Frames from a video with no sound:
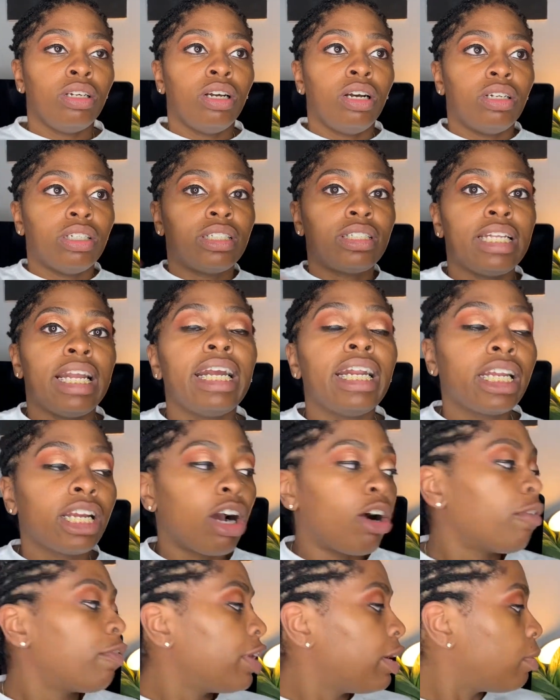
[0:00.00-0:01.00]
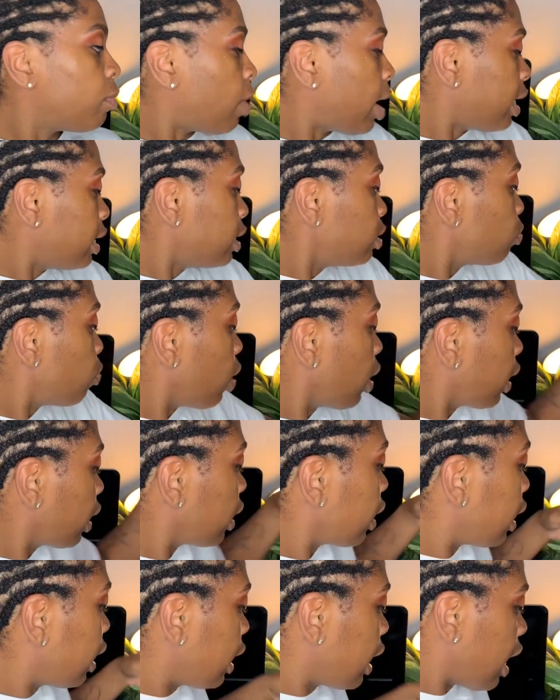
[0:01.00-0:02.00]
standing over him while he's working, and
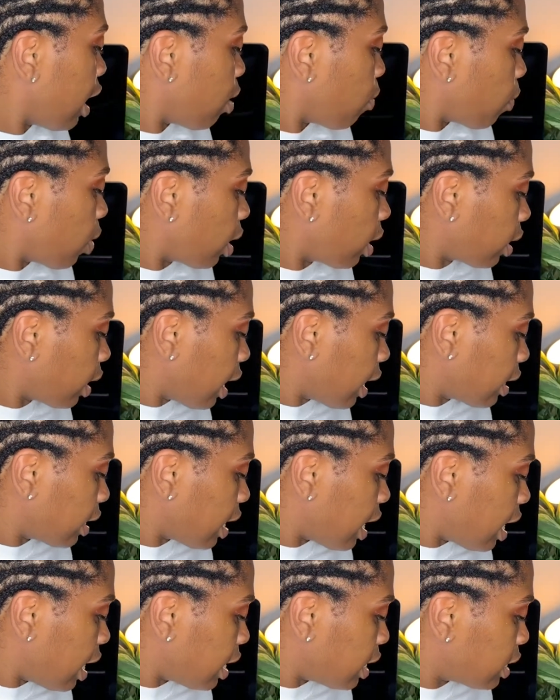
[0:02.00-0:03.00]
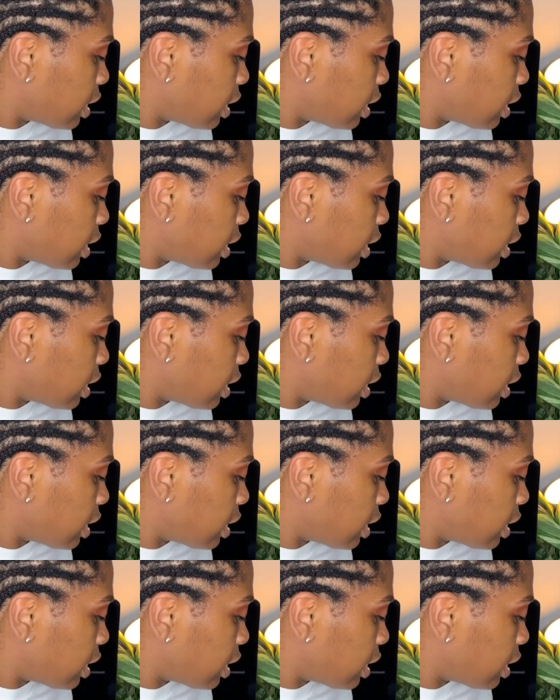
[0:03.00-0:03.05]
he can't work like that.